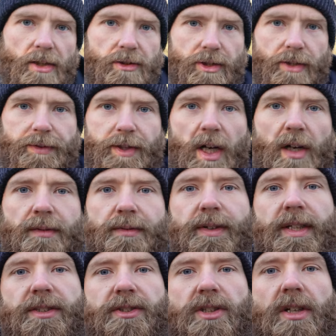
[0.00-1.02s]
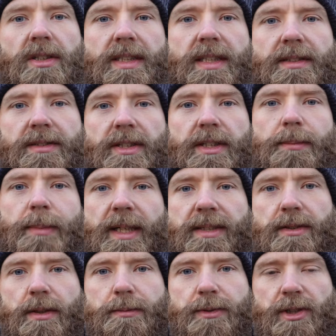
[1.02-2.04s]
So if you're going fish, sardines are your
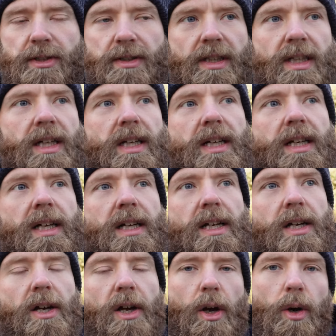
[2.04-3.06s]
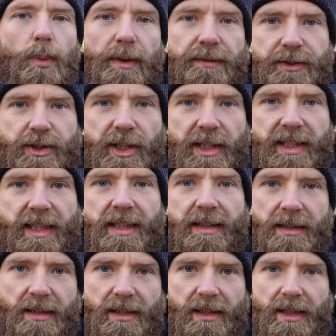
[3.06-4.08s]
best option. With
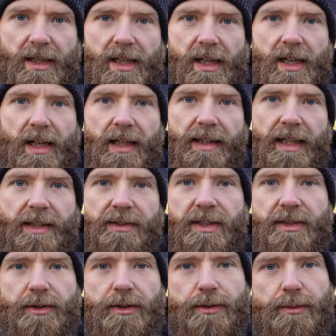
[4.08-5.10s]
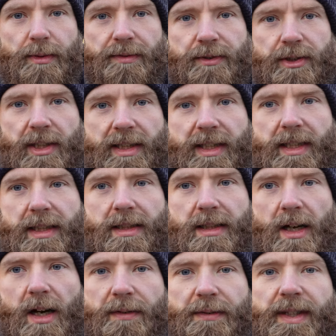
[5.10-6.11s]
chicken, there's issues with
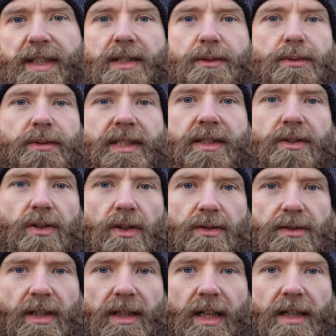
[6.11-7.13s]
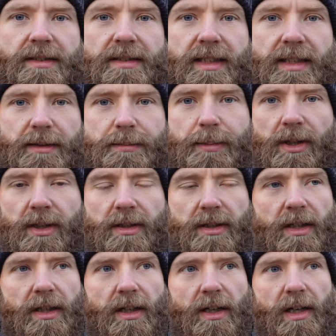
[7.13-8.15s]
chicken. I think this was in Dr. Lustig's book.